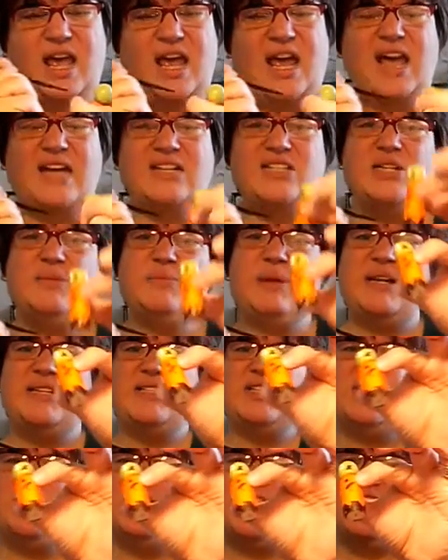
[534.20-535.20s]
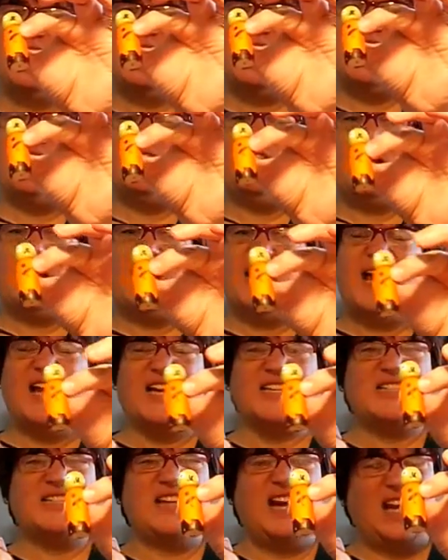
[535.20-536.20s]
Actually, mine turned out kind of like an
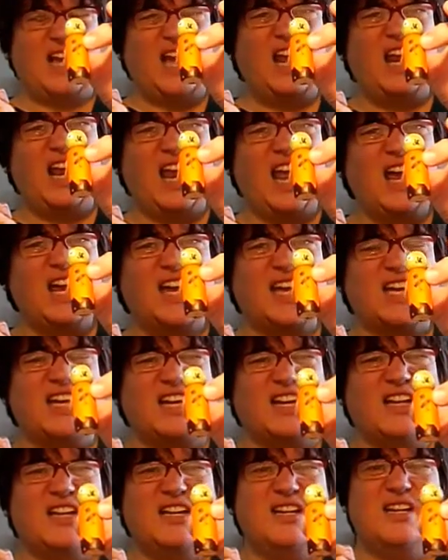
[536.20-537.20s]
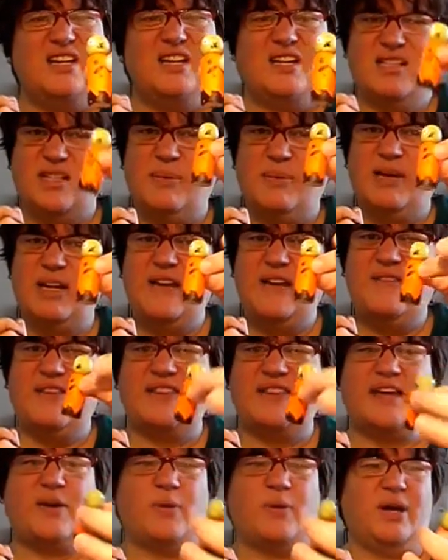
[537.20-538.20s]
X, and I kind of like it. So I'm going to leave
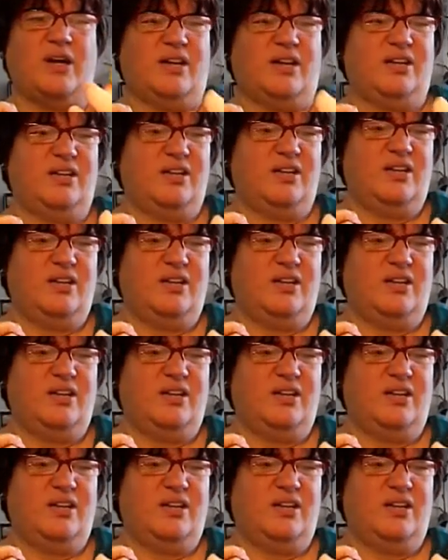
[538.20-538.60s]
it that way.